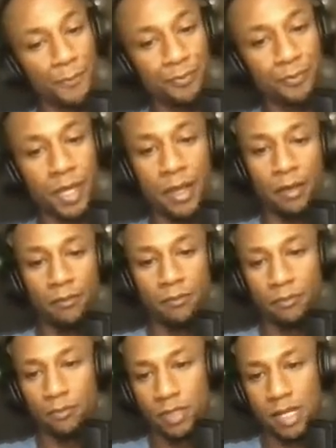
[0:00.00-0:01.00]
hey,
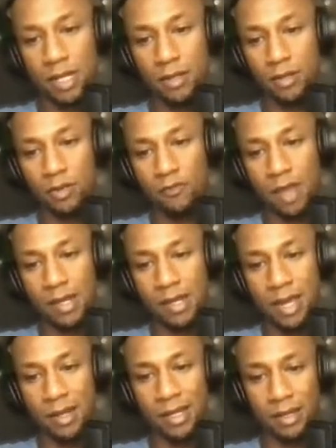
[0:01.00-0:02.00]
seeing a little red
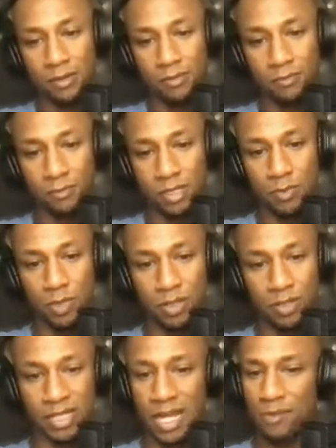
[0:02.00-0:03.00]
down here,
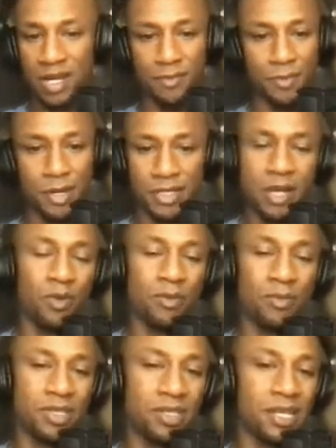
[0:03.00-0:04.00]
same companies that we've
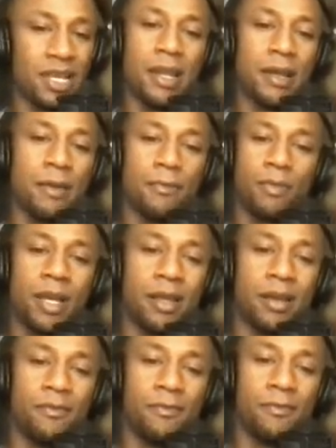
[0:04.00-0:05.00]
been seeing it
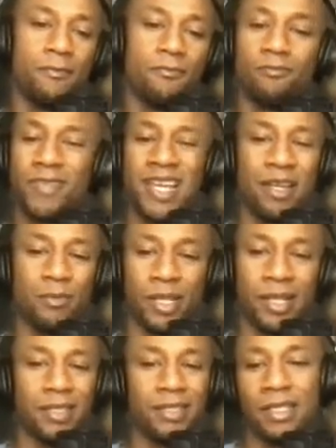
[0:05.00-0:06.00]
kind of taking place.